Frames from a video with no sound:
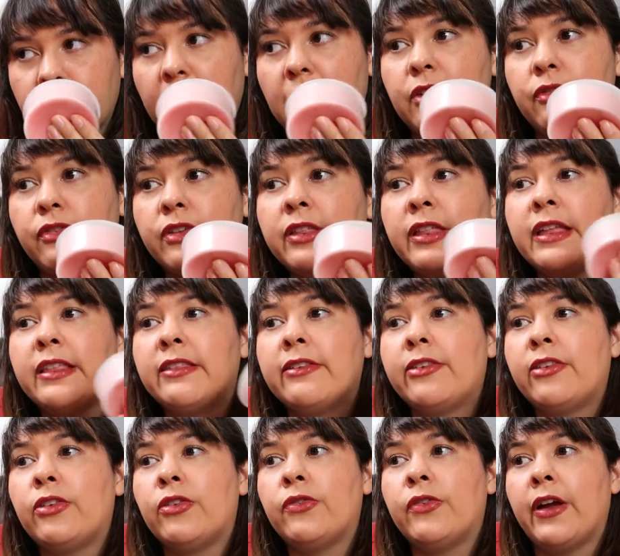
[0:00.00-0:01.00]
I feel like
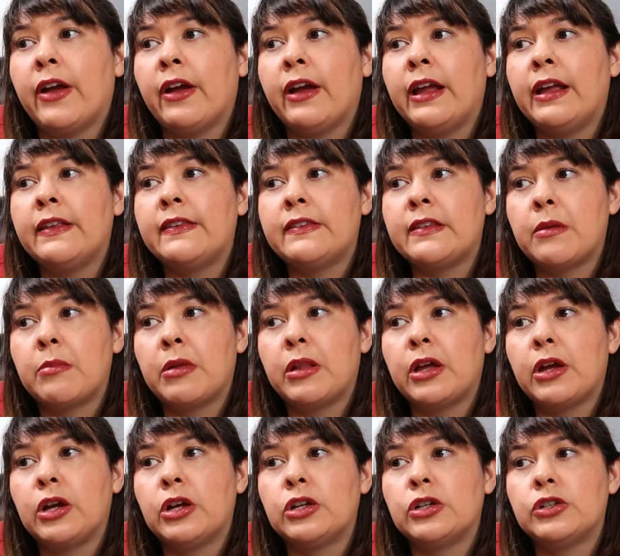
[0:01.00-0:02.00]
this is very
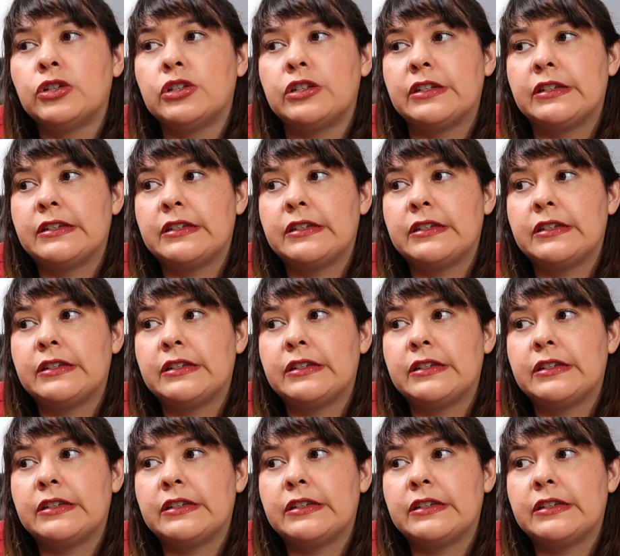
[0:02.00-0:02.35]
similar